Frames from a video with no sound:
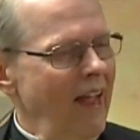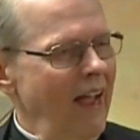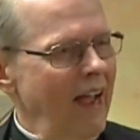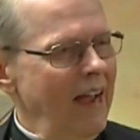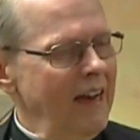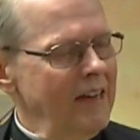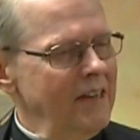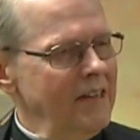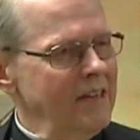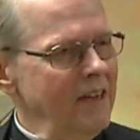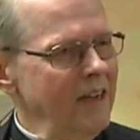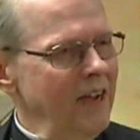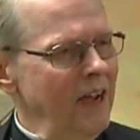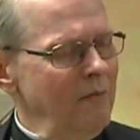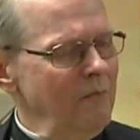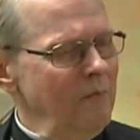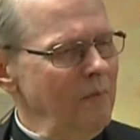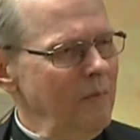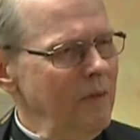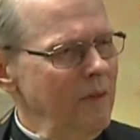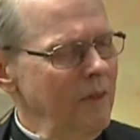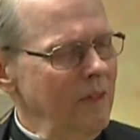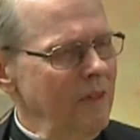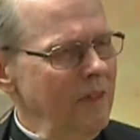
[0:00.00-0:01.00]
And
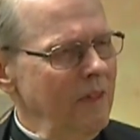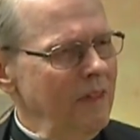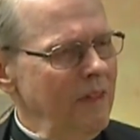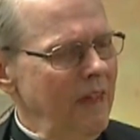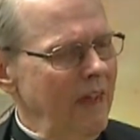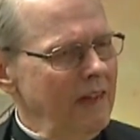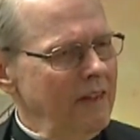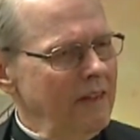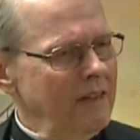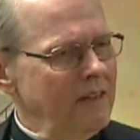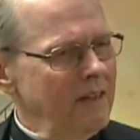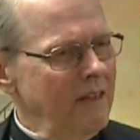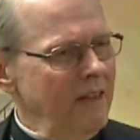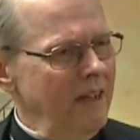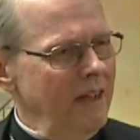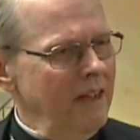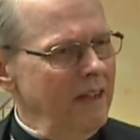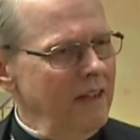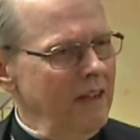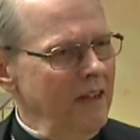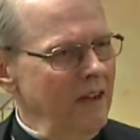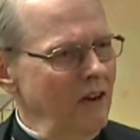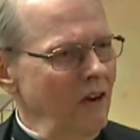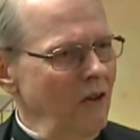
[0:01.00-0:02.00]
um, that,
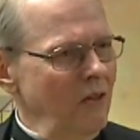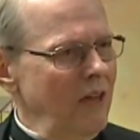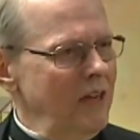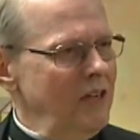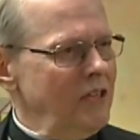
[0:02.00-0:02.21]
uh, you know,